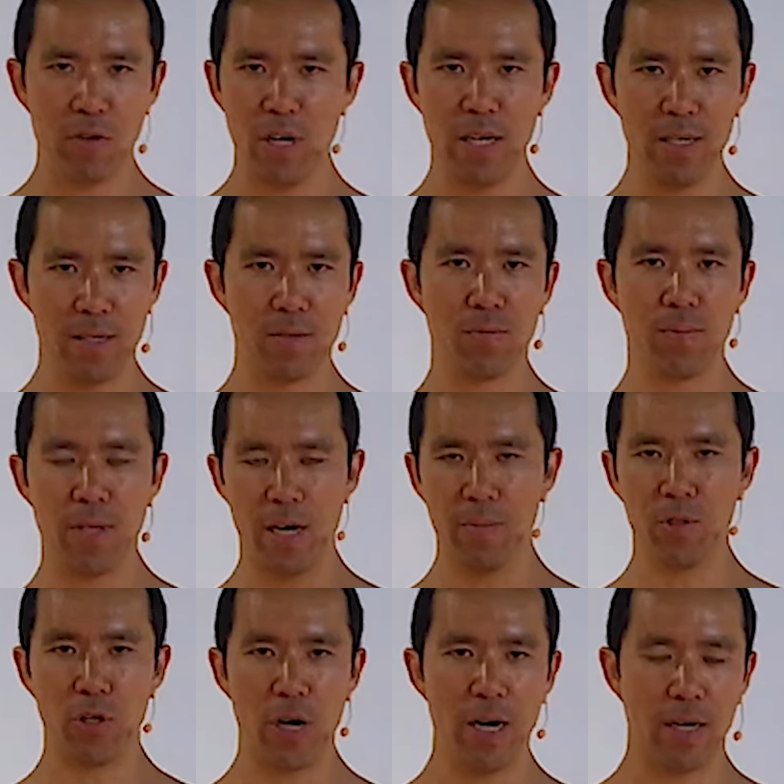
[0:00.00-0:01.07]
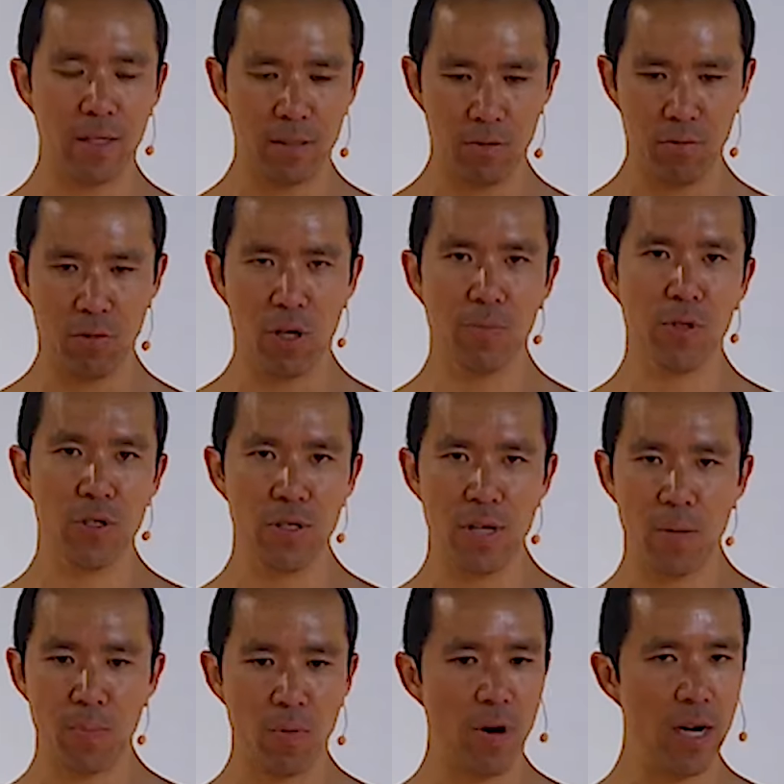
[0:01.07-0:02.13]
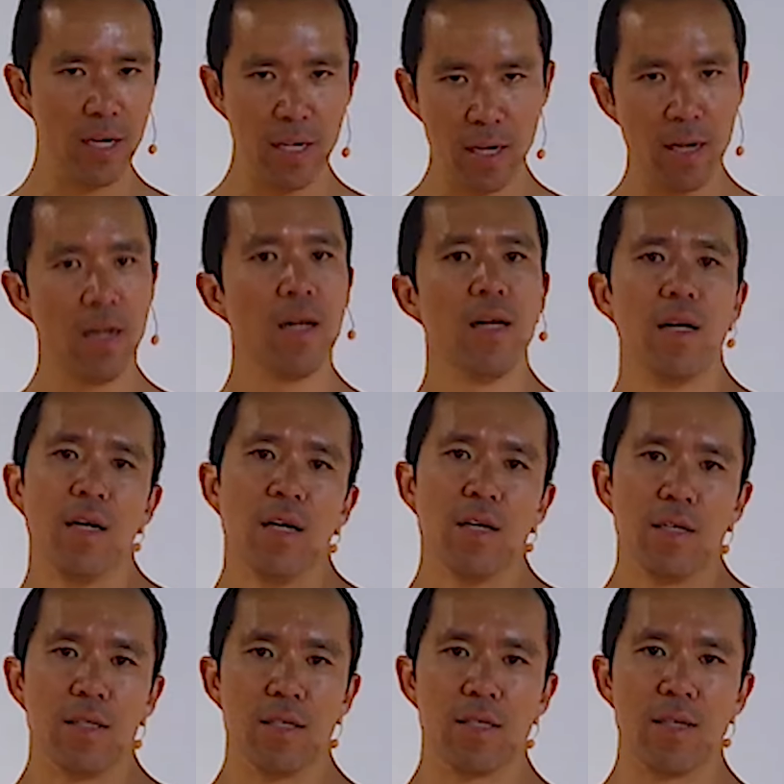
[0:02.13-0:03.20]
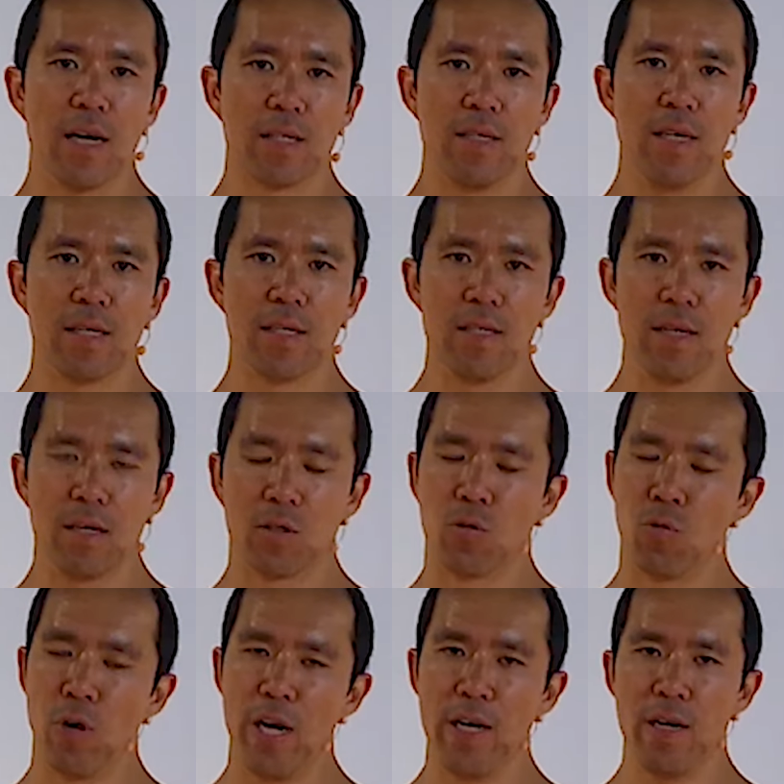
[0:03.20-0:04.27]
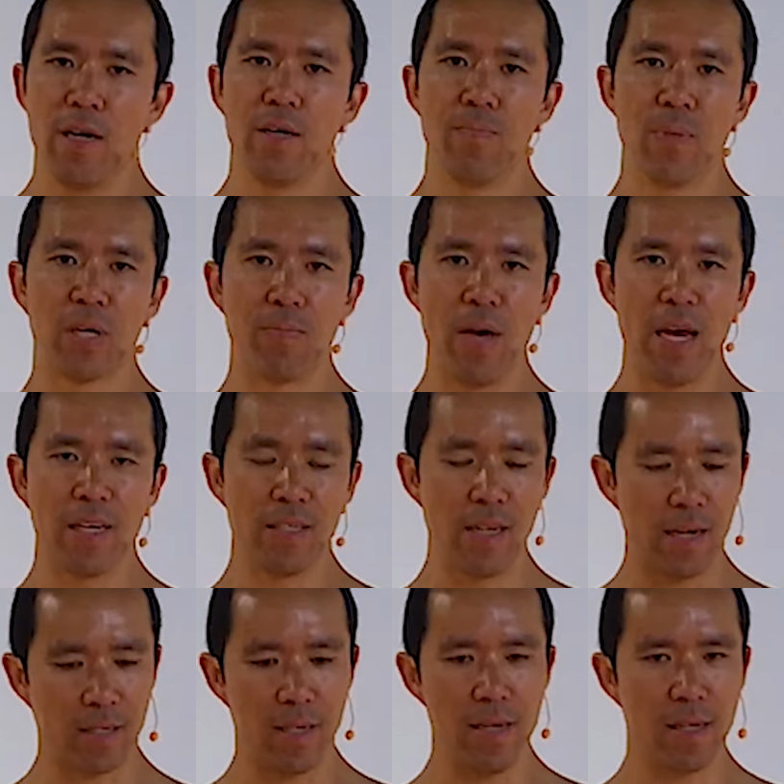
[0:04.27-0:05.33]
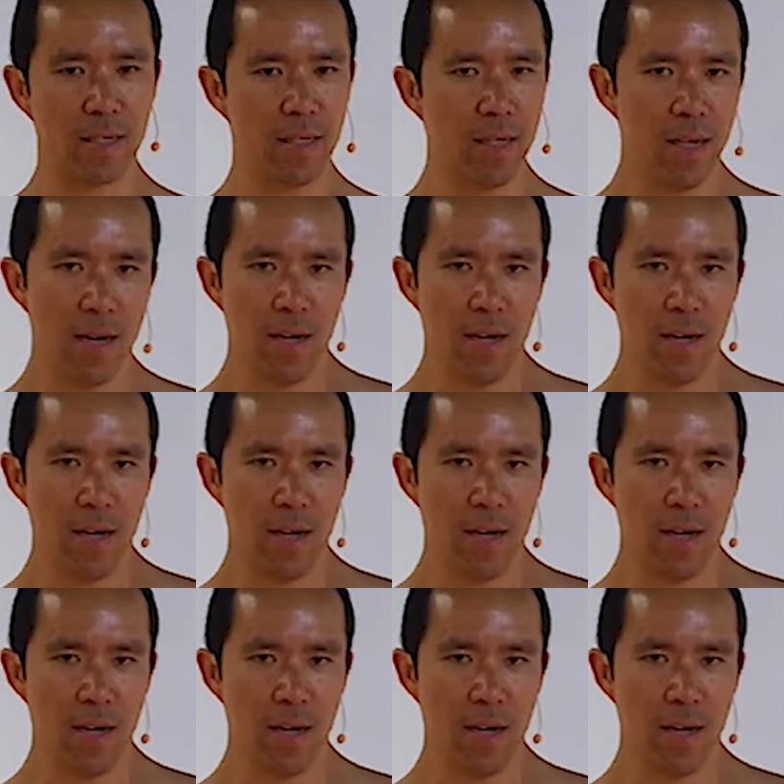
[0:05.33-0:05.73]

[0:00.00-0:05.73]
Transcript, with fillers: it is that I'm training where I'm using the upper body, this technique is a great big bang technique.